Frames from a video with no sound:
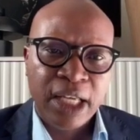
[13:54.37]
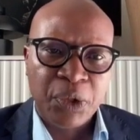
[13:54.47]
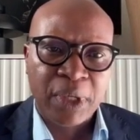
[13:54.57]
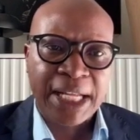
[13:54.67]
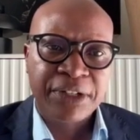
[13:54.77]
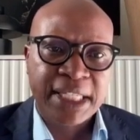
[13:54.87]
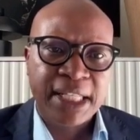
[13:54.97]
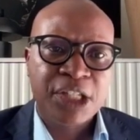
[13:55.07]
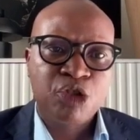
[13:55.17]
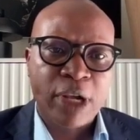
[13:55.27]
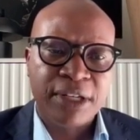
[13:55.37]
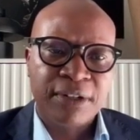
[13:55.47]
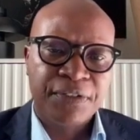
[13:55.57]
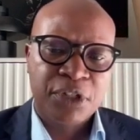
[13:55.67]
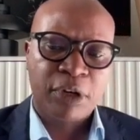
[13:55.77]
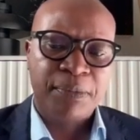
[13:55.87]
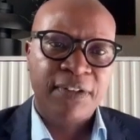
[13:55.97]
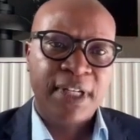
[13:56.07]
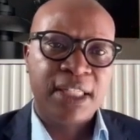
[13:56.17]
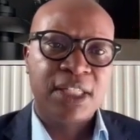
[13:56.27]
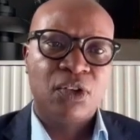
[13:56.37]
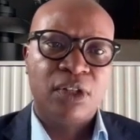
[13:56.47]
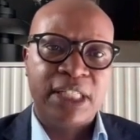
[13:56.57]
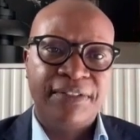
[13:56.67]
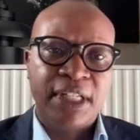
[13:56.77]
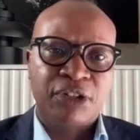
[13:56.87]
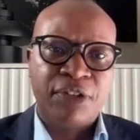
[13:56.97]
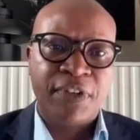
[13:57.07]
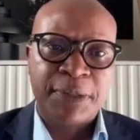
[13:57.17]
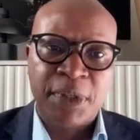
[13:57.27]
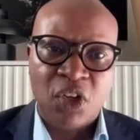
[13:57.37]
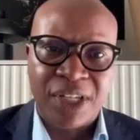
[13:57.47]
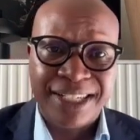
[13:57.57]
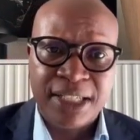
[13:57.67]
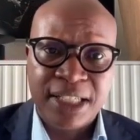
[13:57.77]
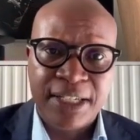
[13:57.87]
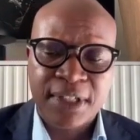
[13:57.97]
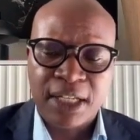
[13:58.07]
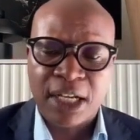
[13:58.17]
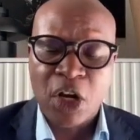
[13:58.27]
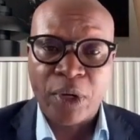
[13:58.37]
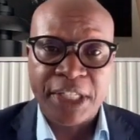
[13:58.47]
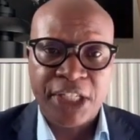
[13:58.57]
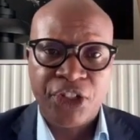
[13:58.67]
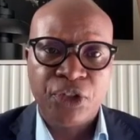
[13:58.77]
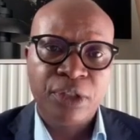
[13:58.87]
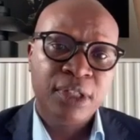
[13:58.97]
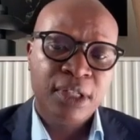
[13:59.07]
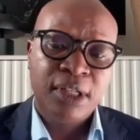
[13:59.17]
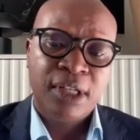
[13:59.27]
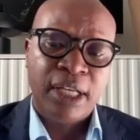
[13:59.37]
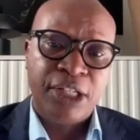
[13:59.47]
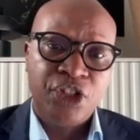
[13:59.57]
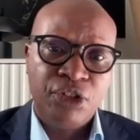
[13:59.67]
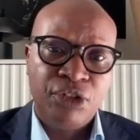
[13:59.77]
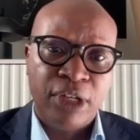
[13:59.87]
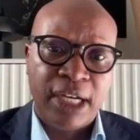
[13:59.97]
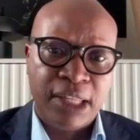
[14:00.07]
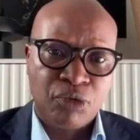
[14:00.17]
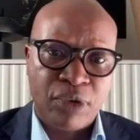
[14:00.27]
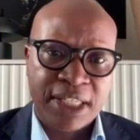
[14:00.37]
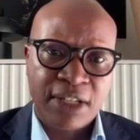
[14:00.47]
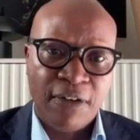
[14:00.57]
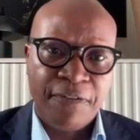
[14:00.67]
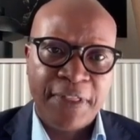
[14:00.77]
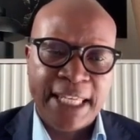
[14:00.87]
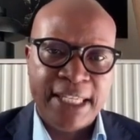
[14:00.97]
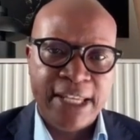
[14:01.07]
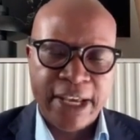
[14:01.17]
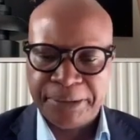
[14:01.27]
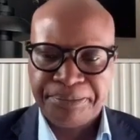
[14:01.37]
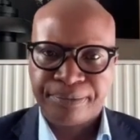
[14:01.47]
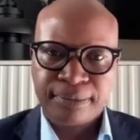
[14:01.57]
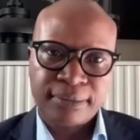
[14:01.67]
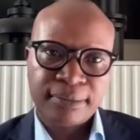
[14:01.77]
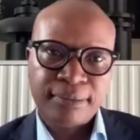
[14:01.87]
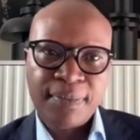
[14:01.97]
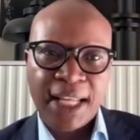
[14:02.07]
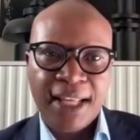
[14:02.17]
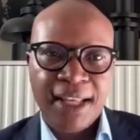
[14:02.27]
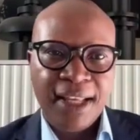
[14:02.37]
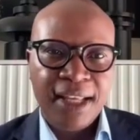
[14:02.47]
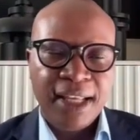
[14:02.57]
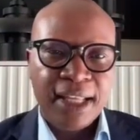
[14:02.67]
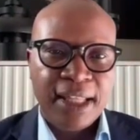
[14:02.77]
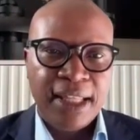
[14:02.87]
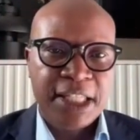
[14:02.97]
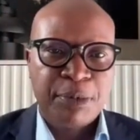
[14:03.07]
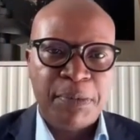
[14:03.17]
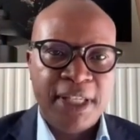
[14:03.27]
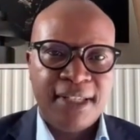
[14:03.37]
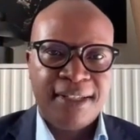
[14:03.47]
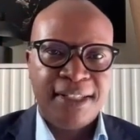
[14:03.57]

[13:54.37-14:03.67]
And we'd like to see this trend of scrip dividends or dividend reinvestment alternatives continue into the rest of the year. This is probably